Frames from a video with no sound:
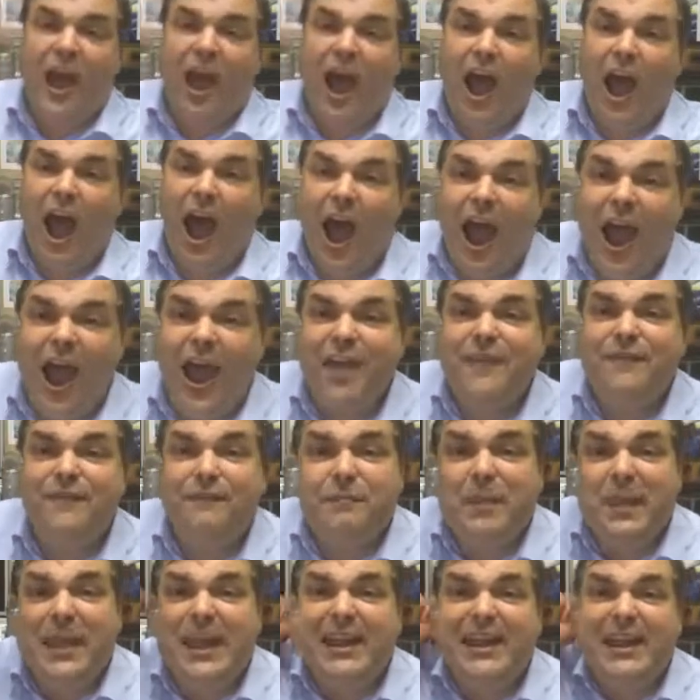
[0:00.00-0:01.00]

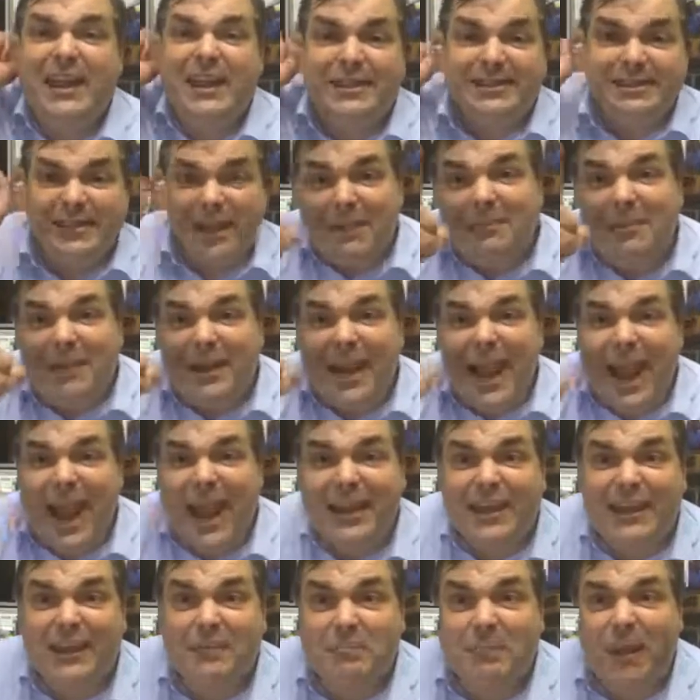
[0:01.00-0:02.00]
I've been
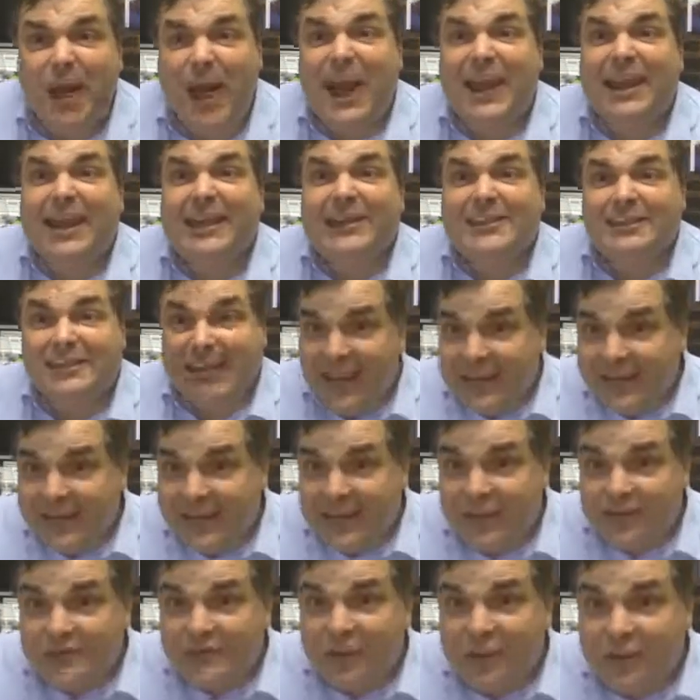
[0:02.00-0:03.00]
intimidated by
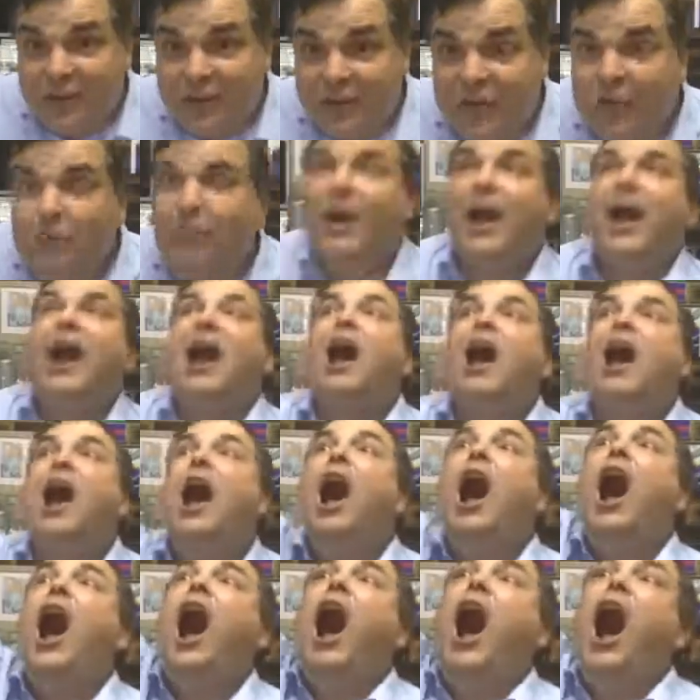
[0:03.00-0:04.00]
executives at QR.
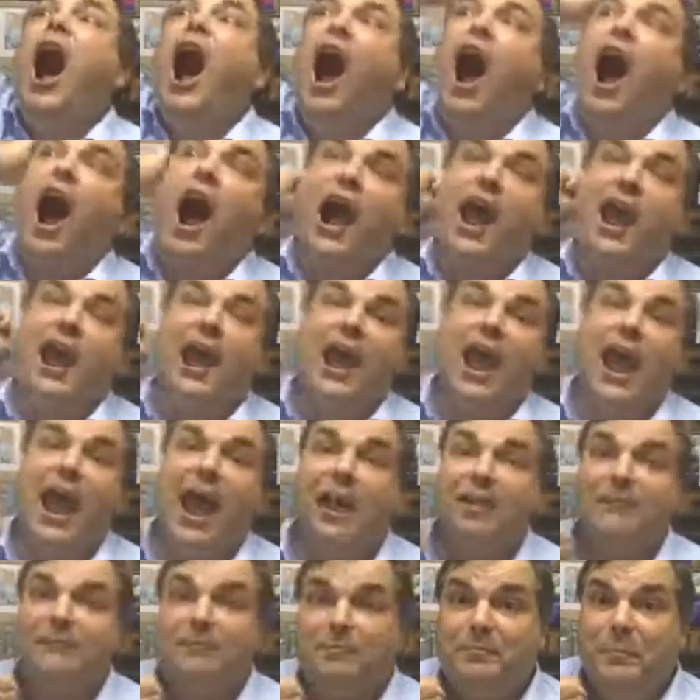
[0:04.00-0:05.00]
I've
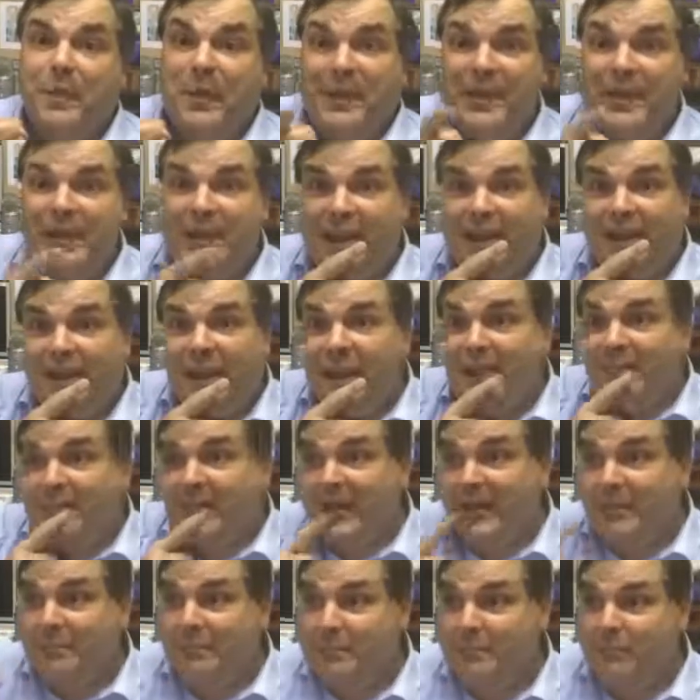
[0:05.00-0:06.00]
had
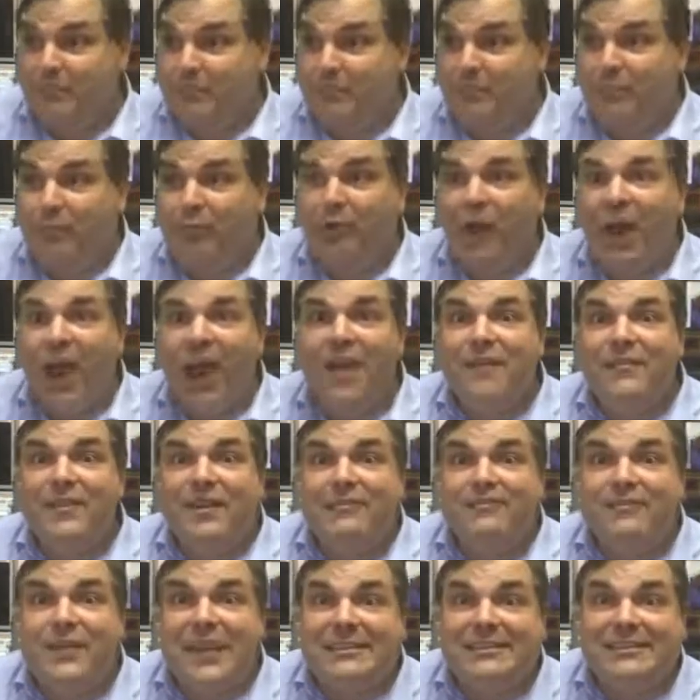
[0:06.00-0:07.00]
a private
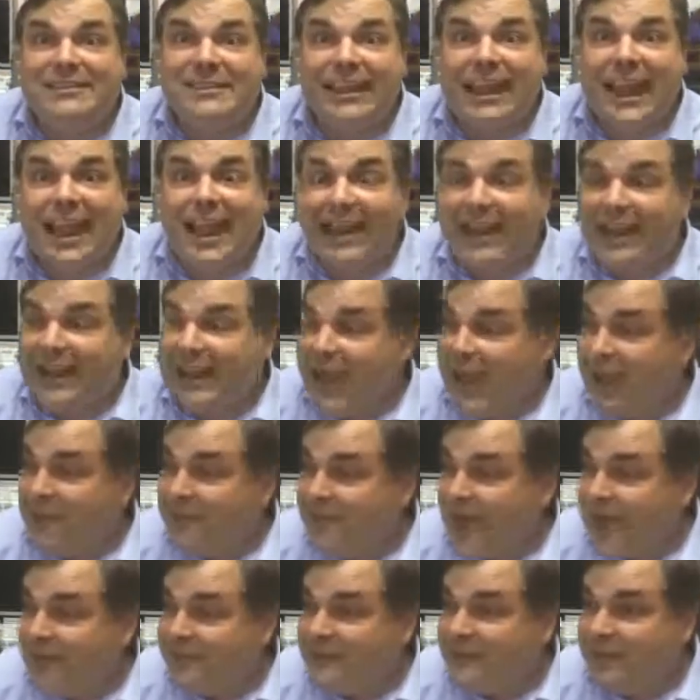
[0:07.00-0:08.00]
investigator come
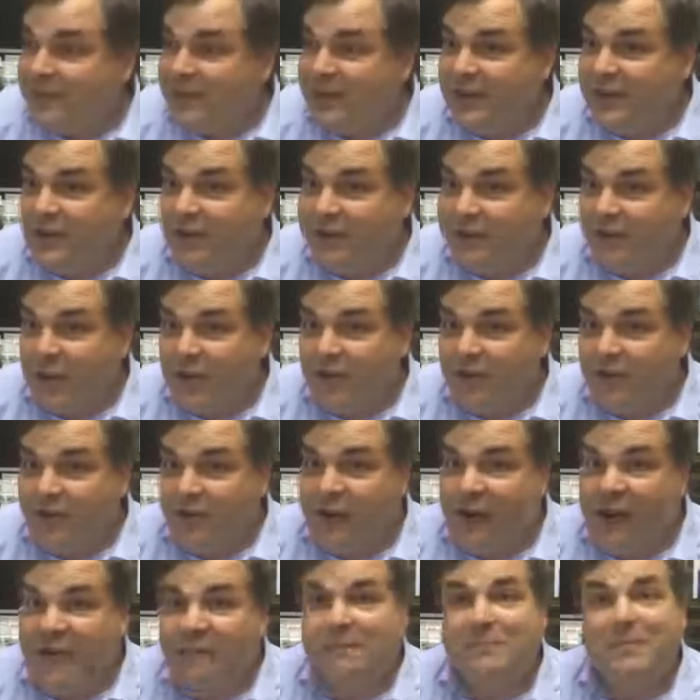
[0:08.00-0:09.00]
after me to
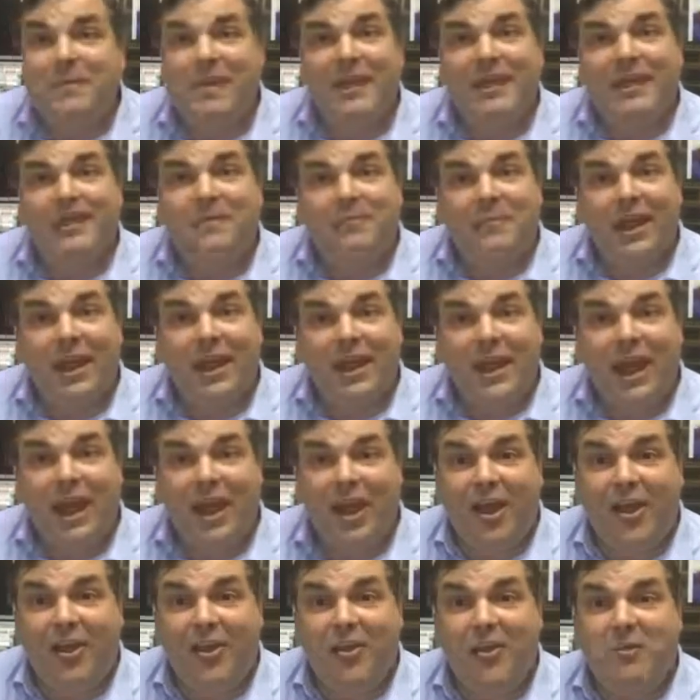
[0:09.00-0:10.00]
photograph me in my
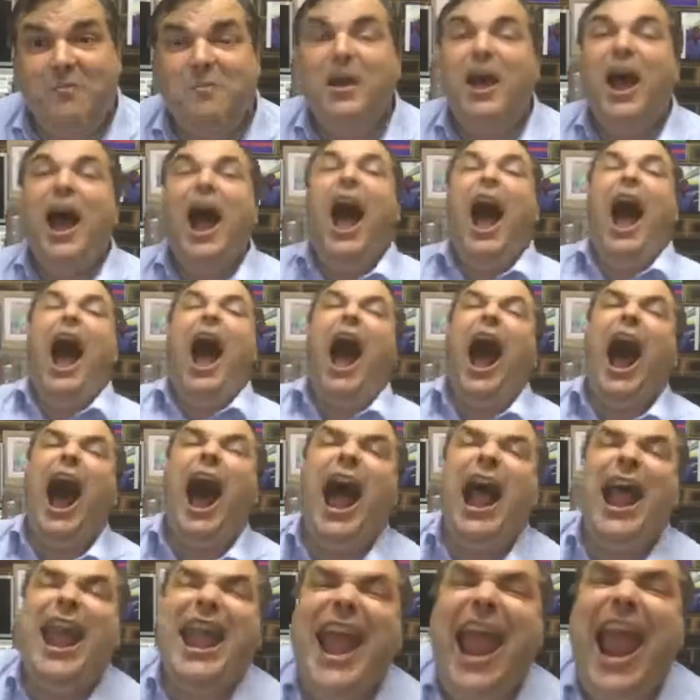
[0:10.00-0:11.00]
home.
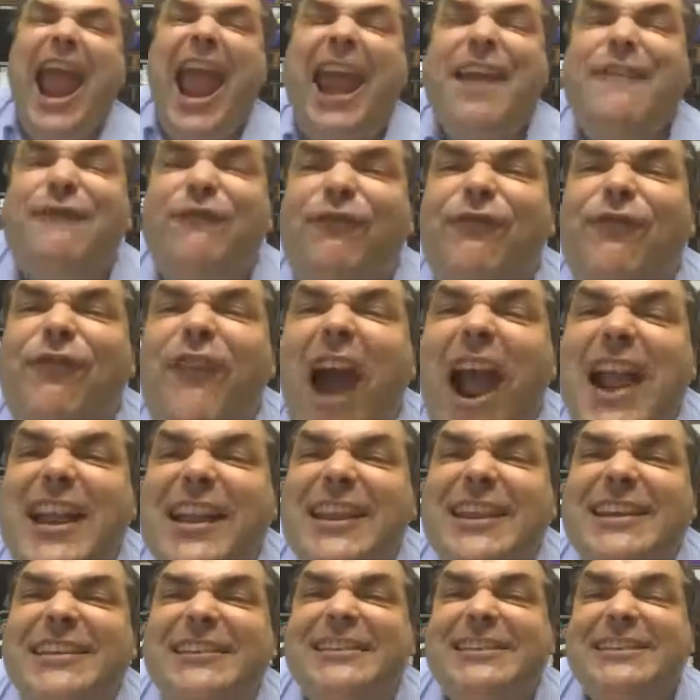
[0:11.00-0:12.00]
I ain't
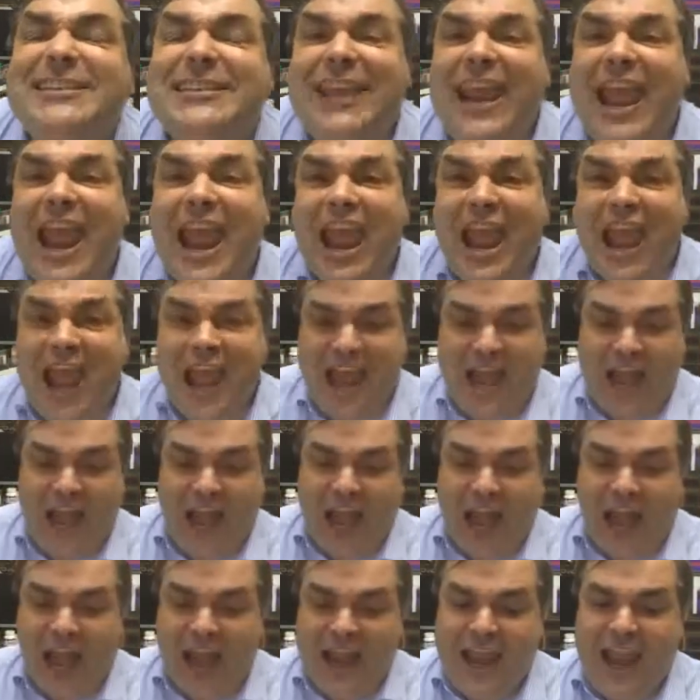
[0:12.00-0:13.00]
fucking scared.
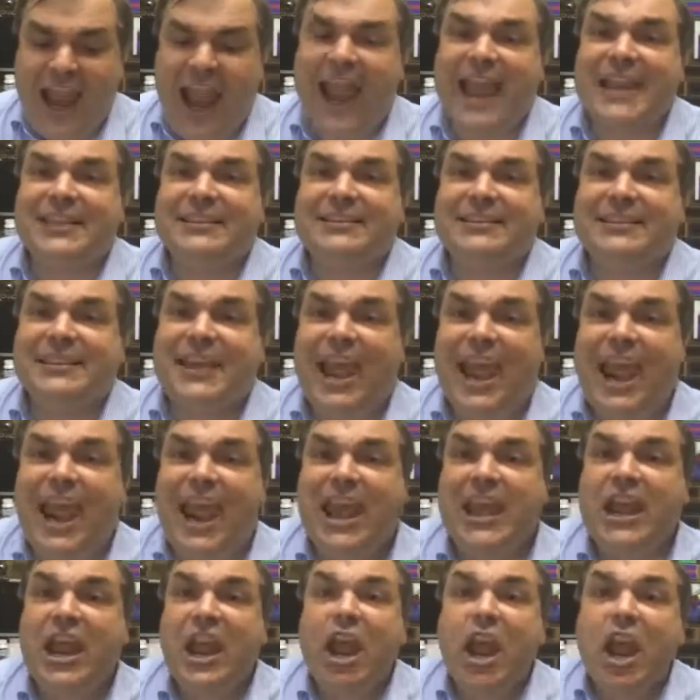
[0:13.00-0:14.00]
I ain't
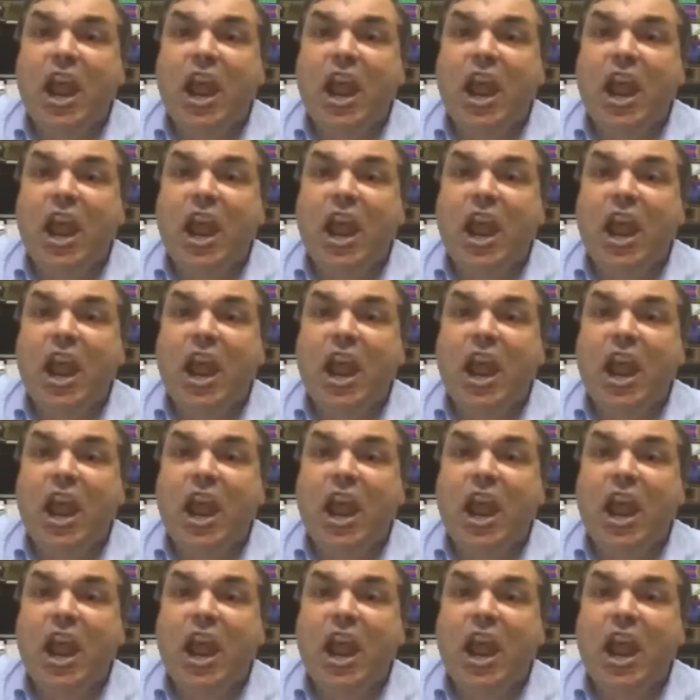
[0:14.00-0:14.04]
scared.